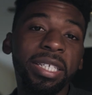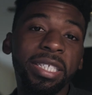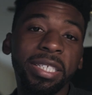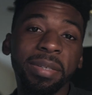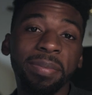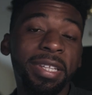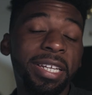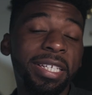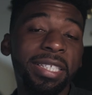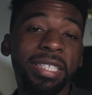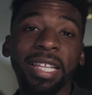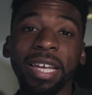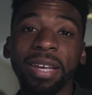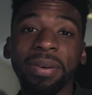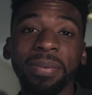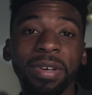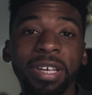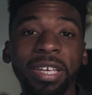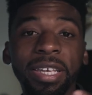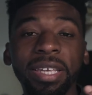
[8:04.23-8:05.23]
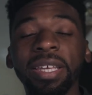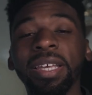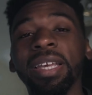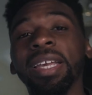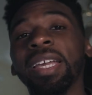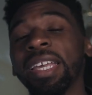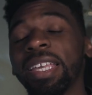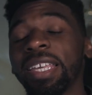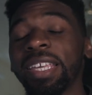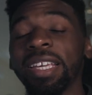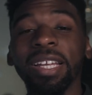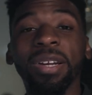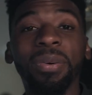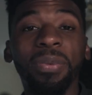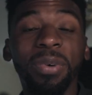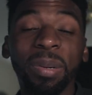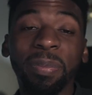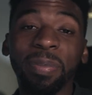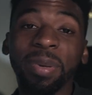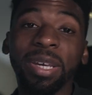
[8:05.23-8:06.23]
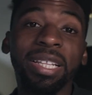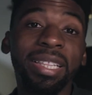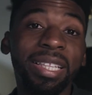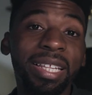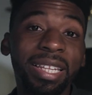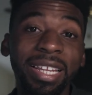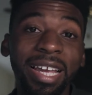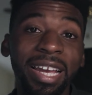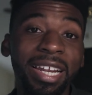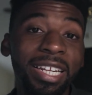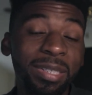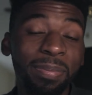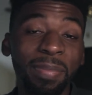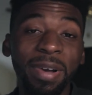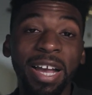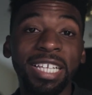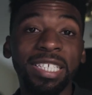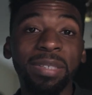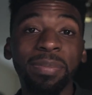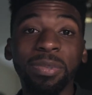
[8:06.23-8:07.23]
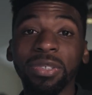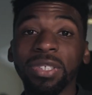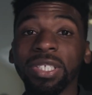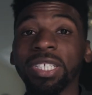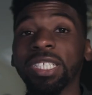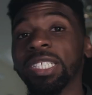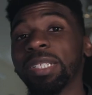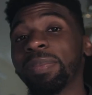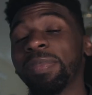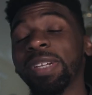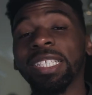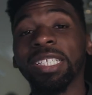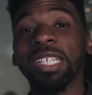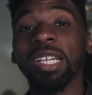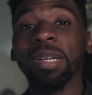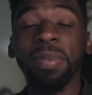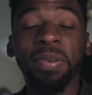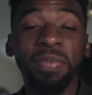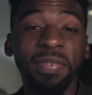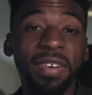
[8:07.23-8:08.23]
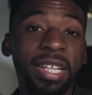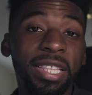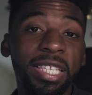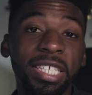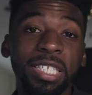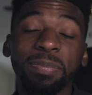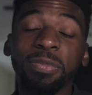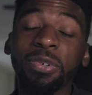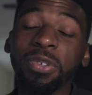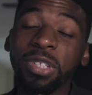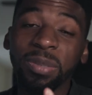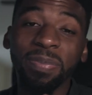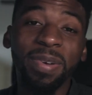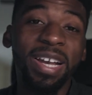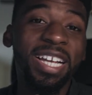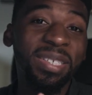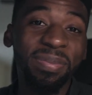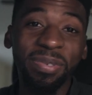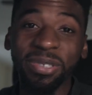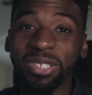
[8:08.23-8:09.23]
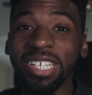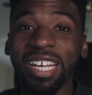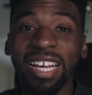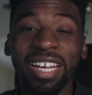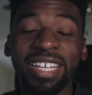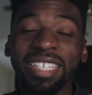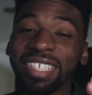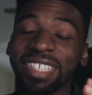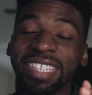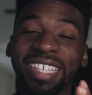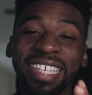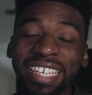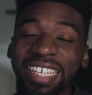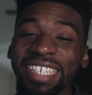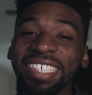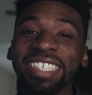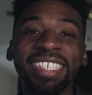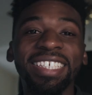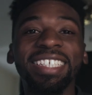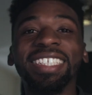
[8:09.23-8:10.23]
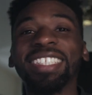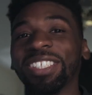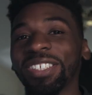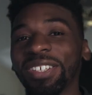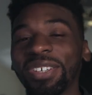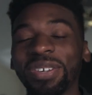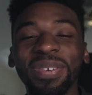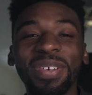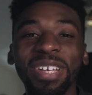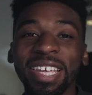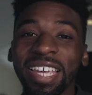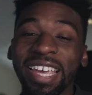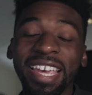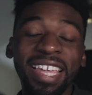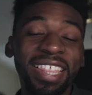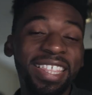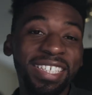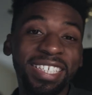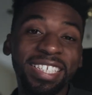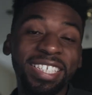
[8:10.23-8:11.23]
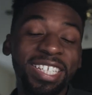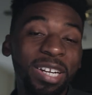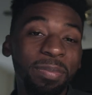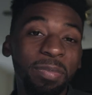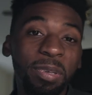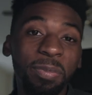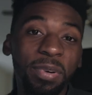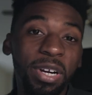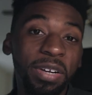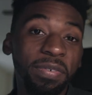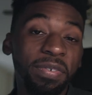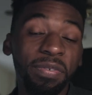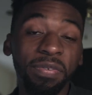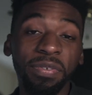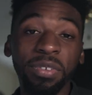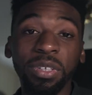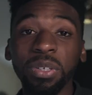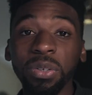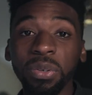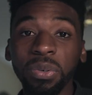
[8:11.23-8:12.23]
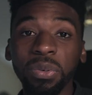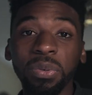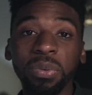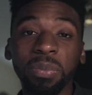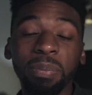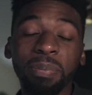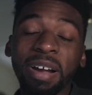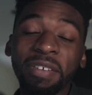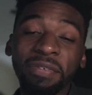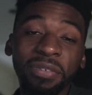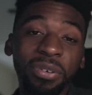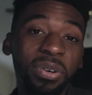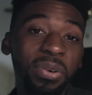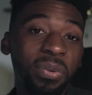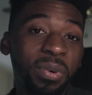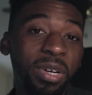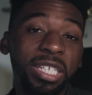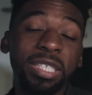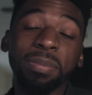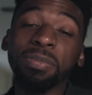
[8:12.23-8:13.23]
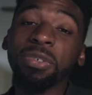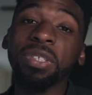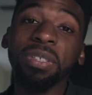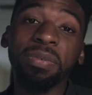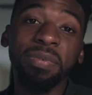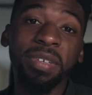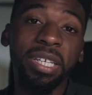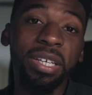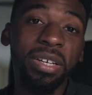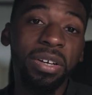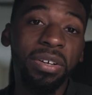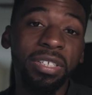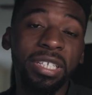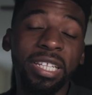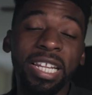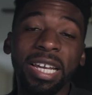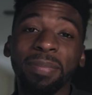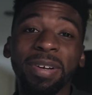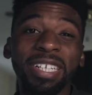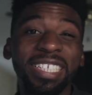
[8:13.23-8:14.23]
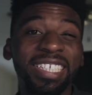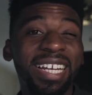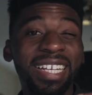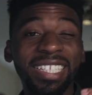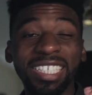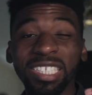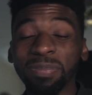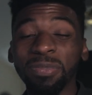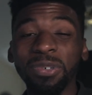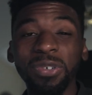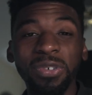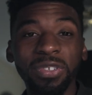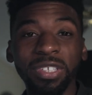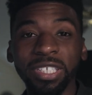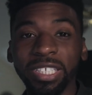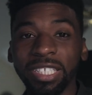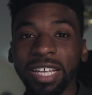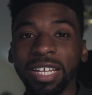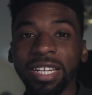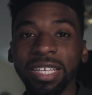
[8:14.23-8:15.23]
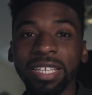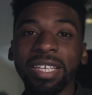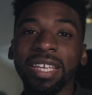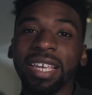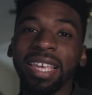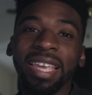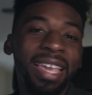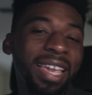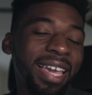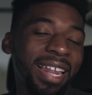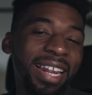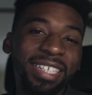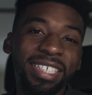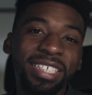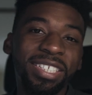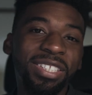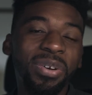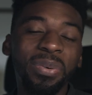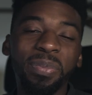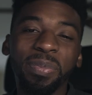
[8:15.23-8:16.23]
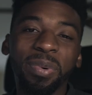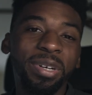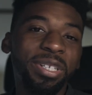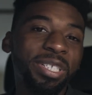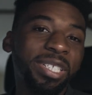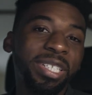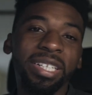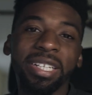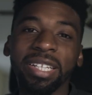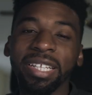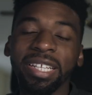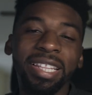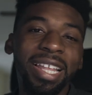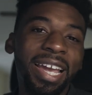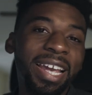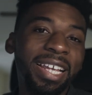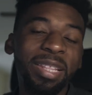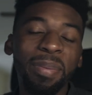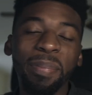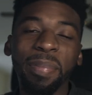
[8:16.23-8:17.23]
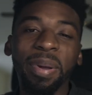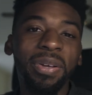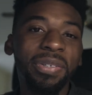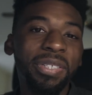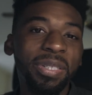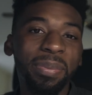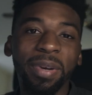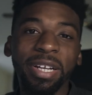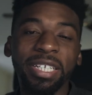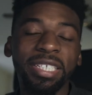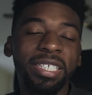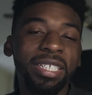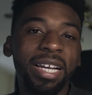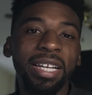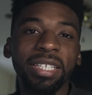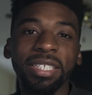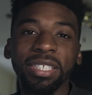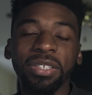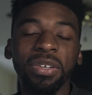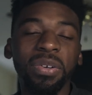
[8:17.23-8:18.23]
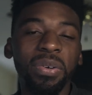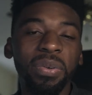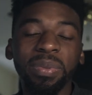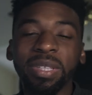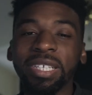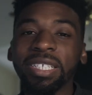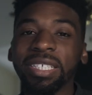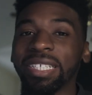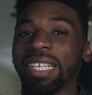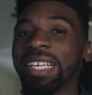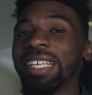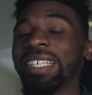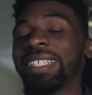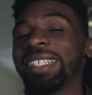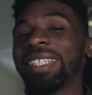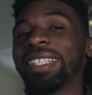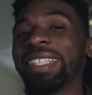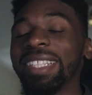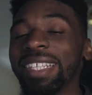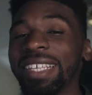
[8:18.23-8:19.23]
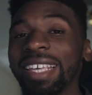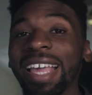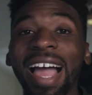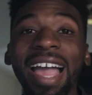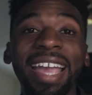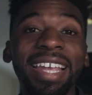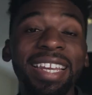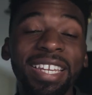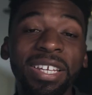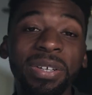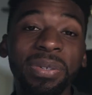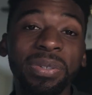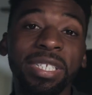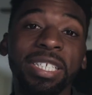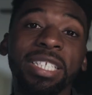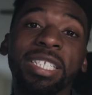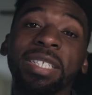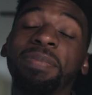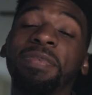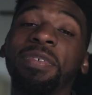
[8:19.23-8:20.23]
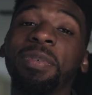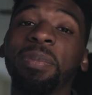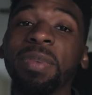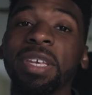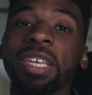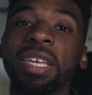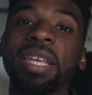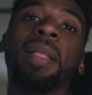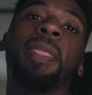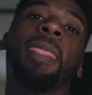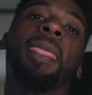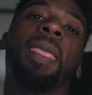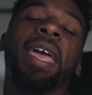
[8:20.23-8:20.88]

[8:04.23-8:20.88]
need something that's lightweight. You're gonna wanna pick the lightest possible system that's gonna provide the smoothest possible shots, the easiest. So this is gonna be perfect for you. My field of work is music videos. I like my shots smooth, steady, and I just don't personally like the bounce of my shots. So this isn't the ideal system for me.